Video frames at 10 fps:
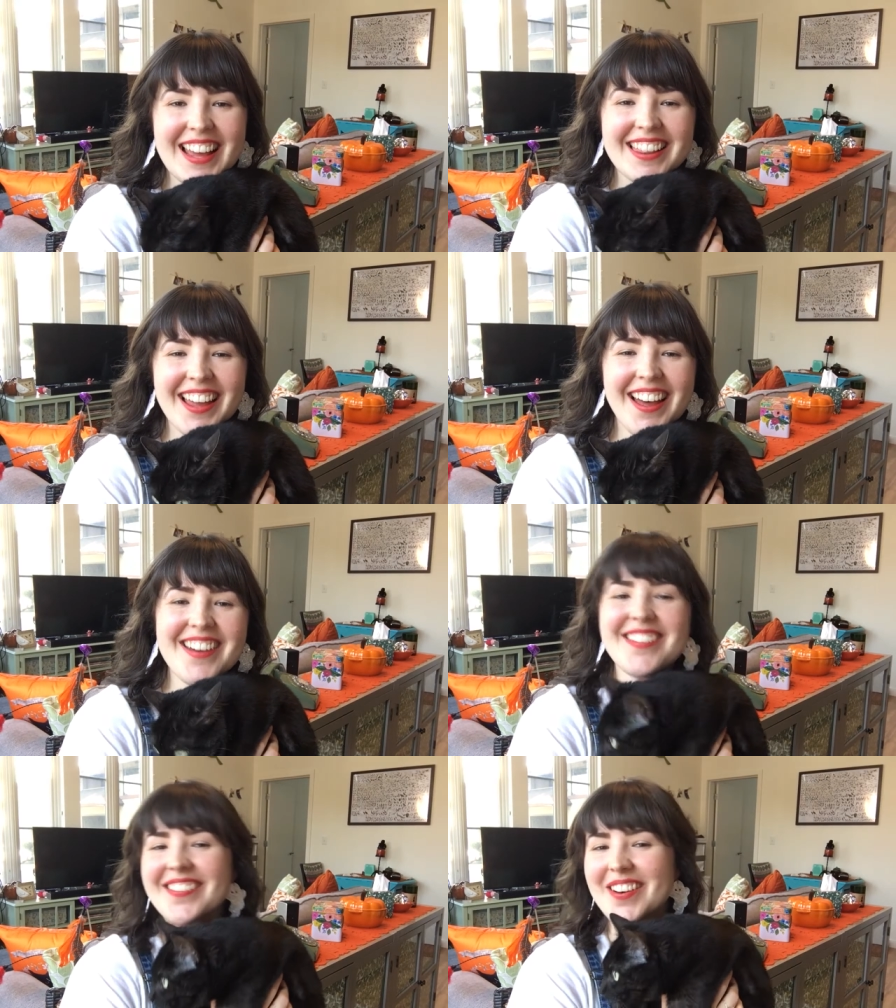and
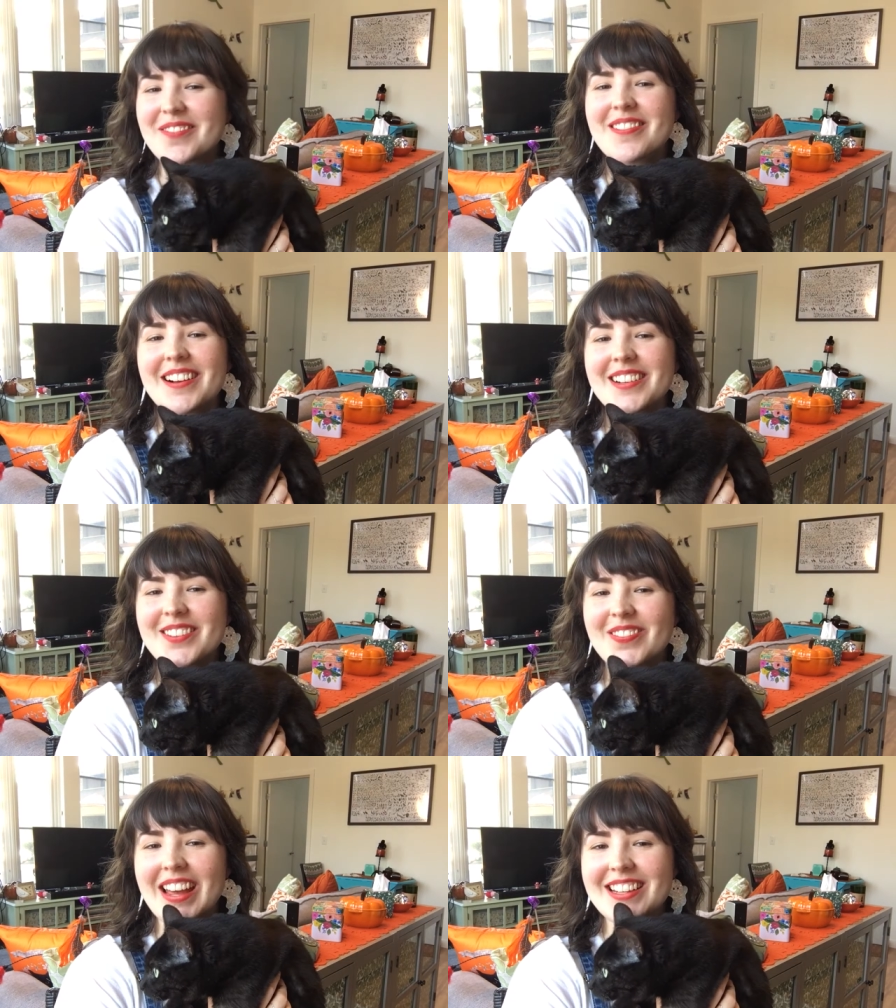hello!
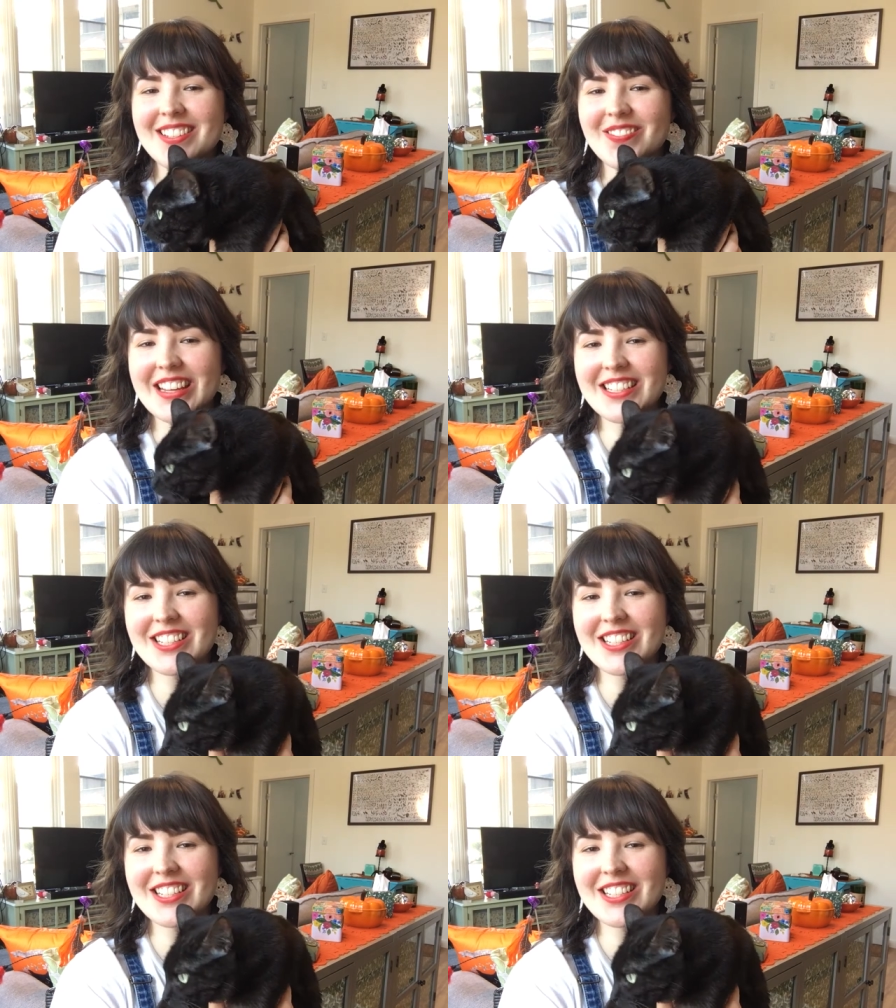Welcome back to my